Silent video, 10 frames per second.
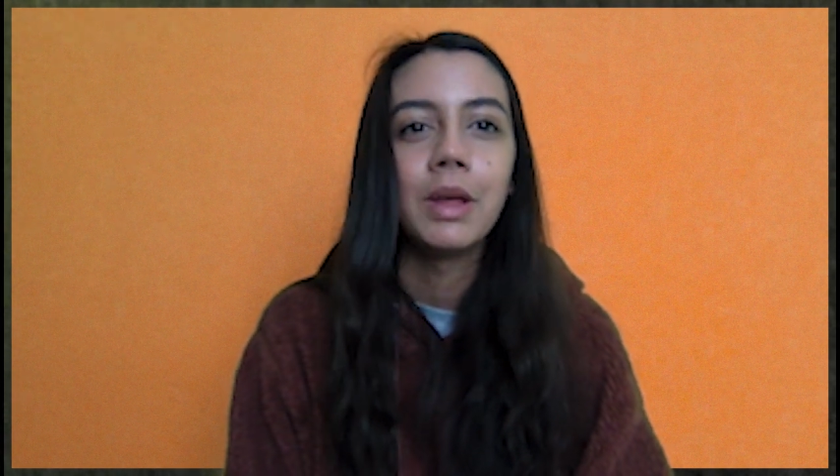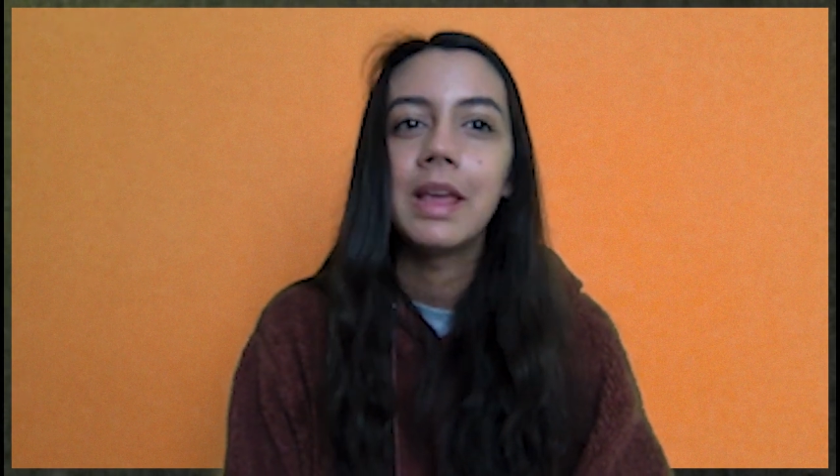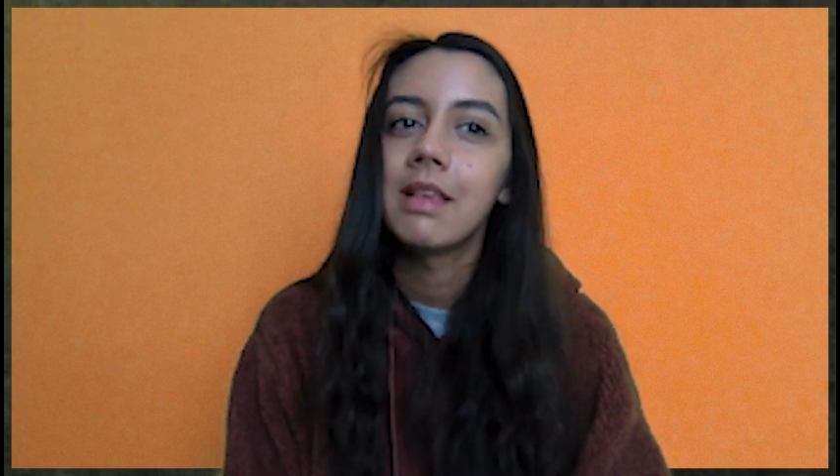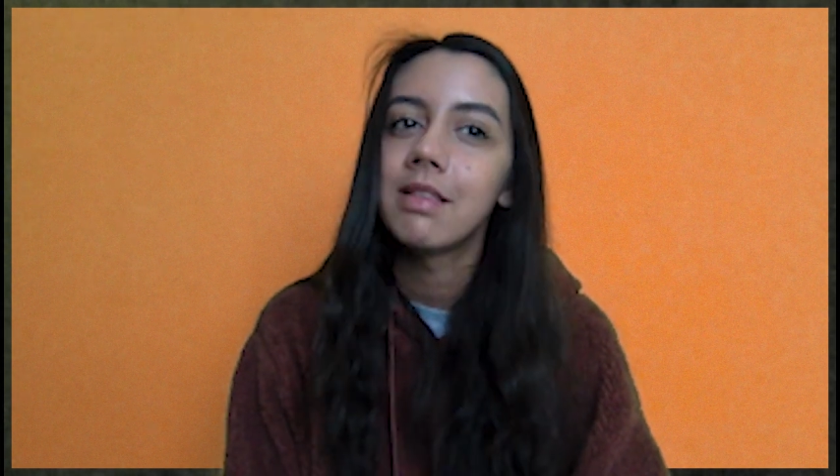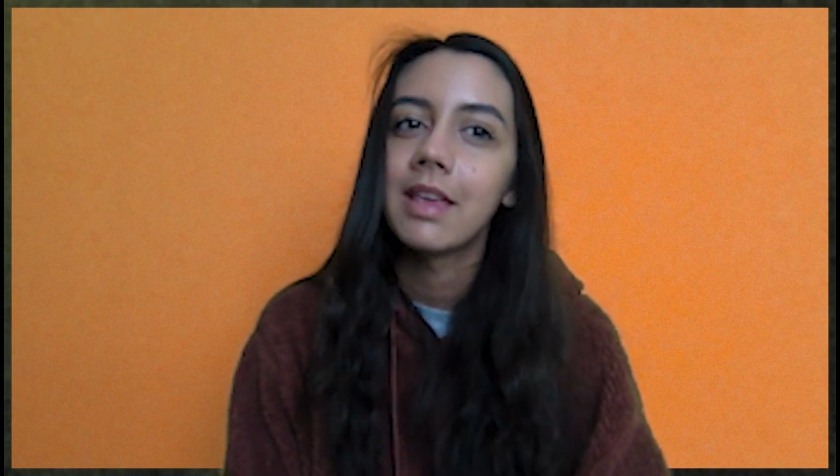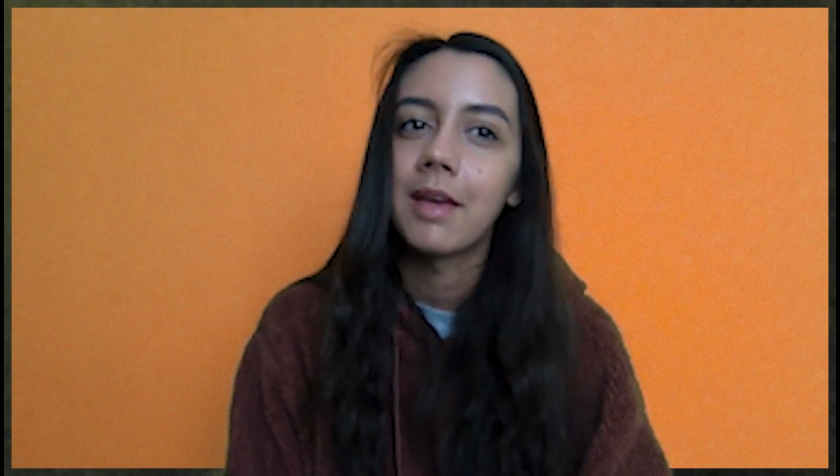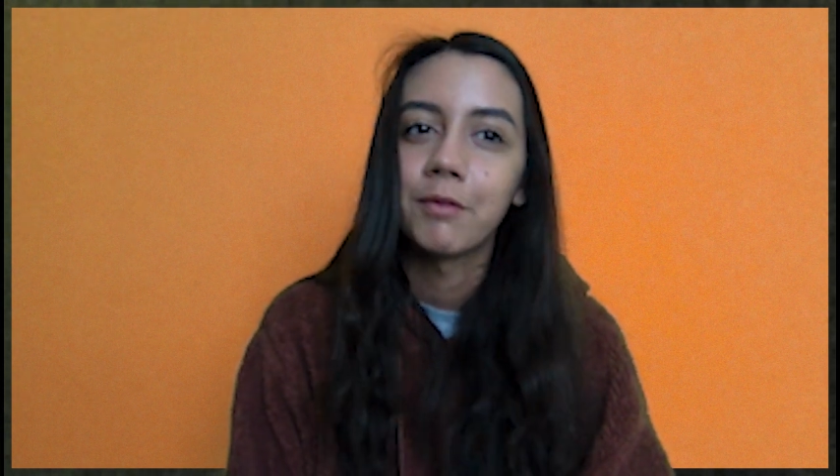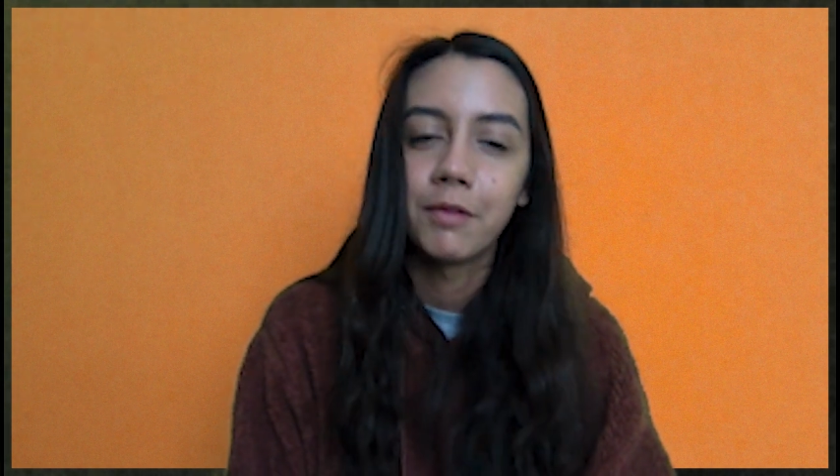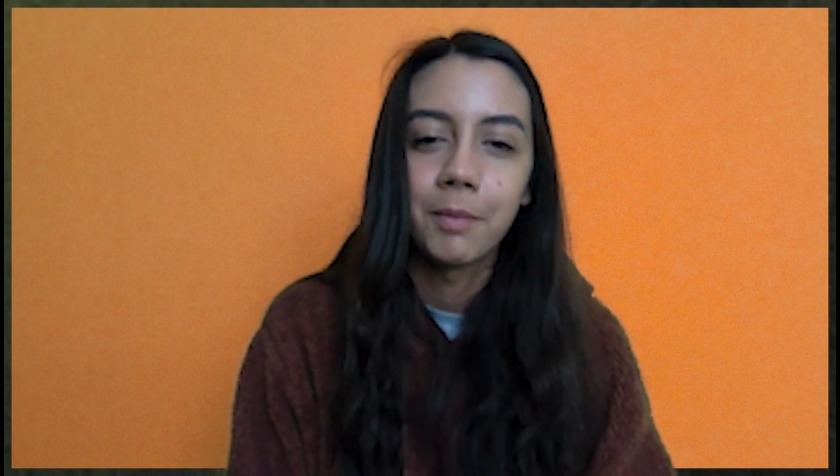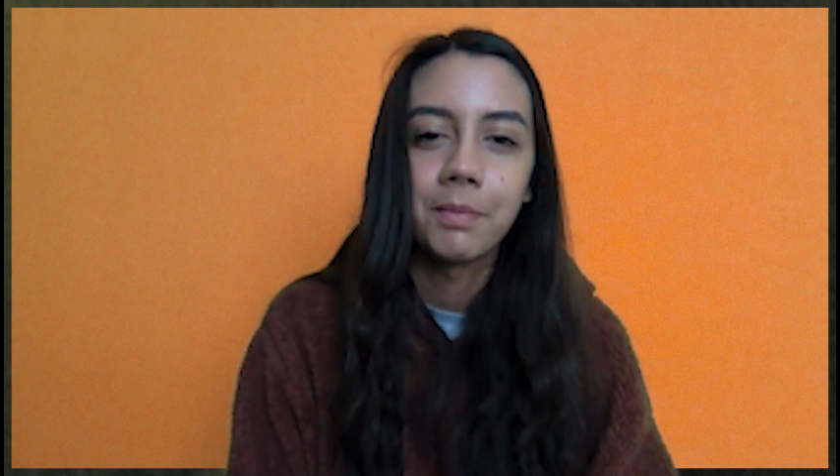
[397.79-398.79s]
easy and
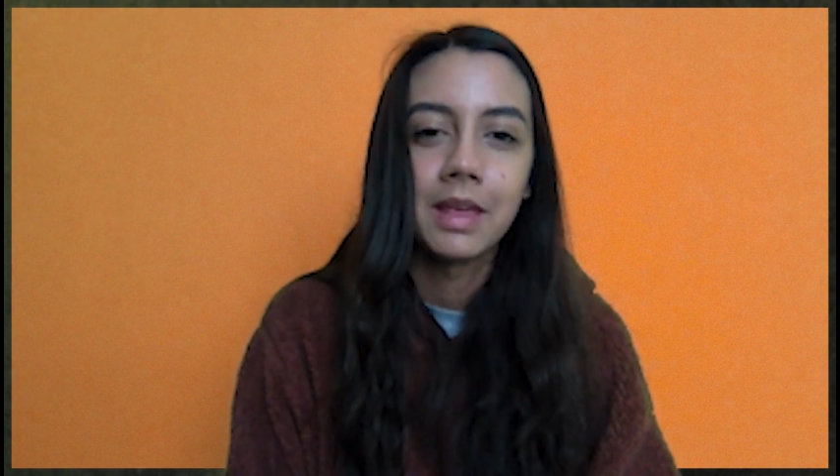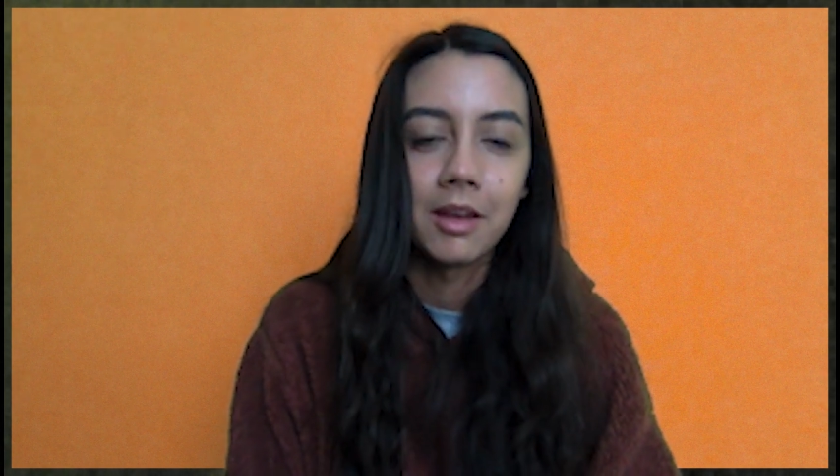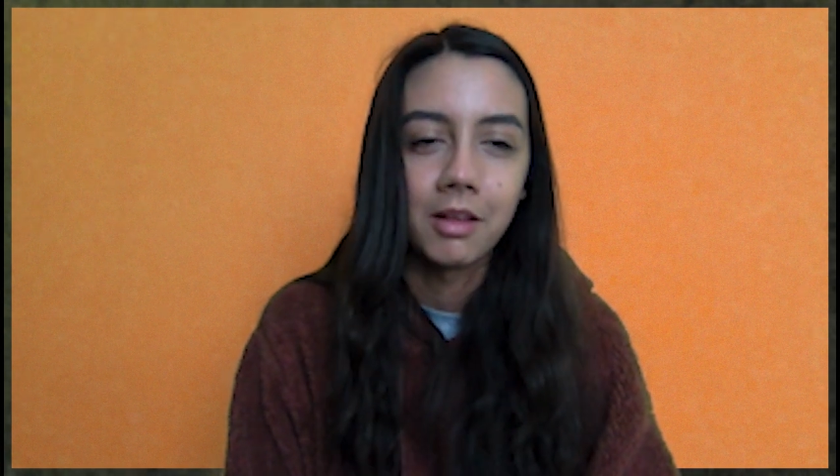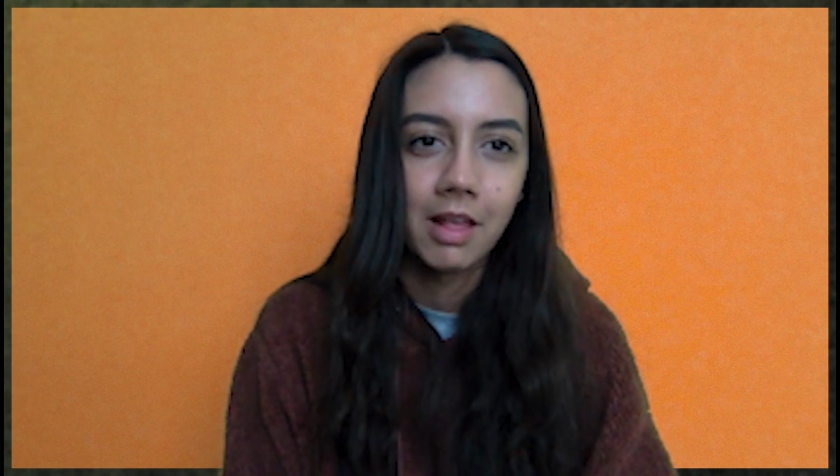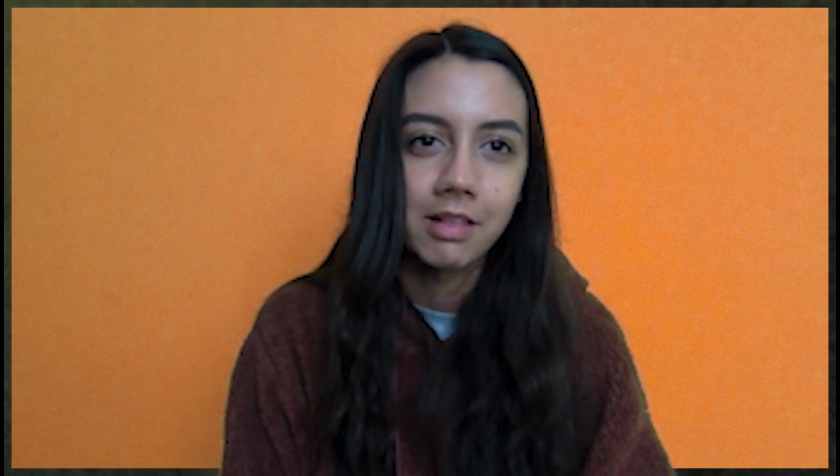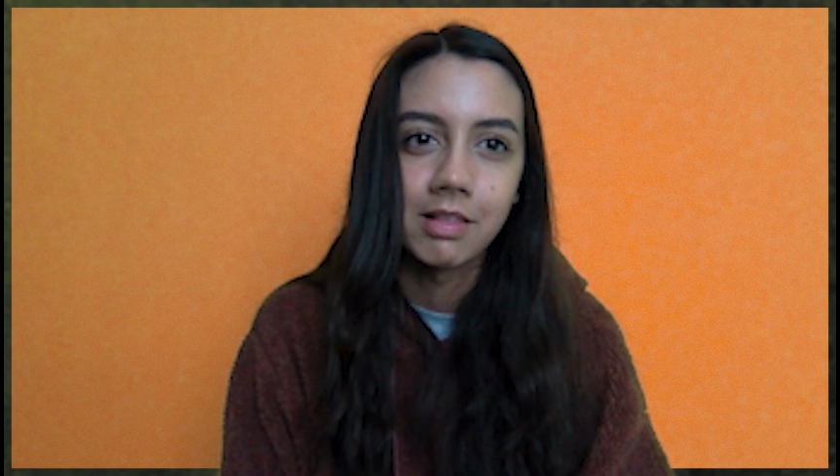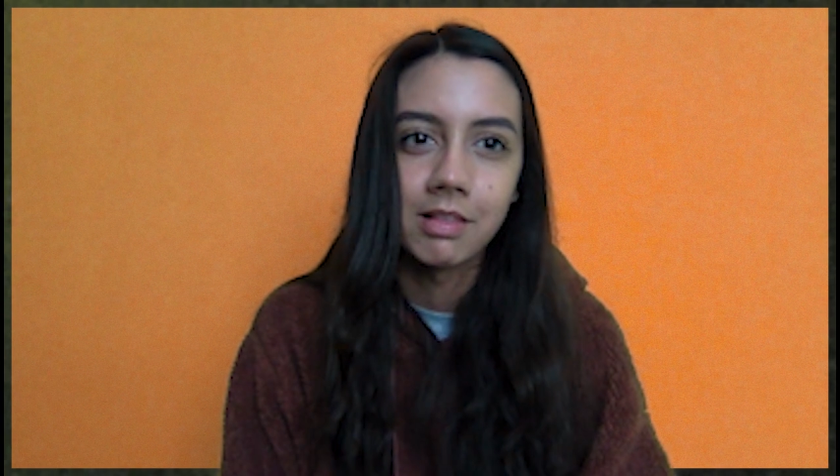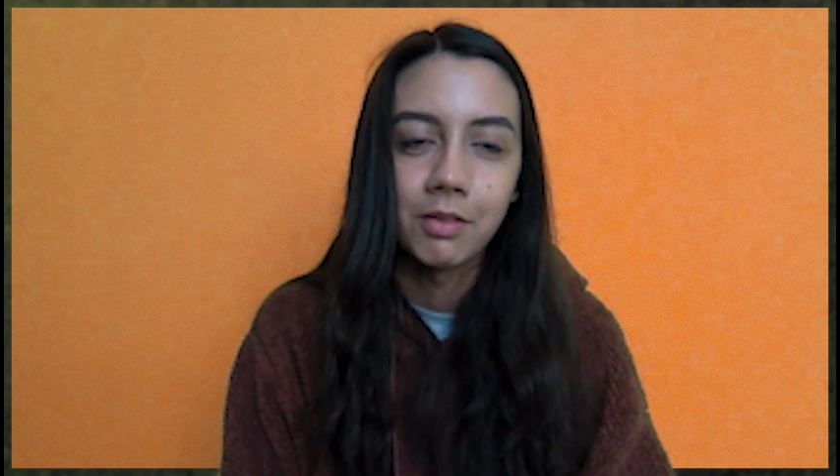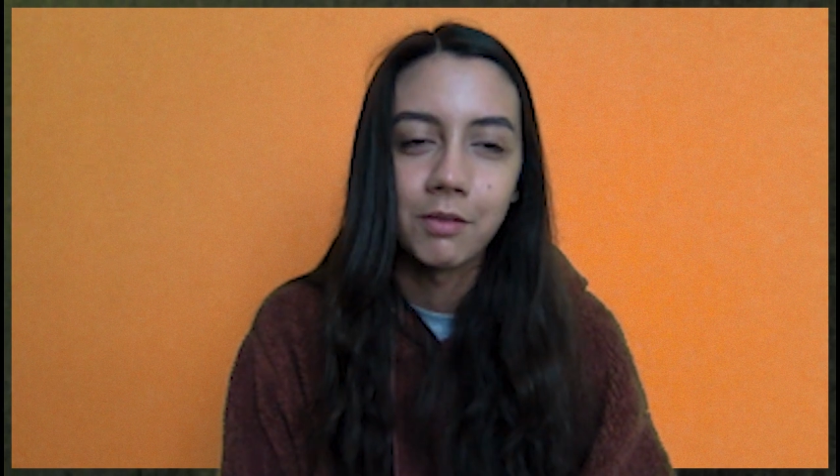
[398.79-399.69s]
fun piano lessons in the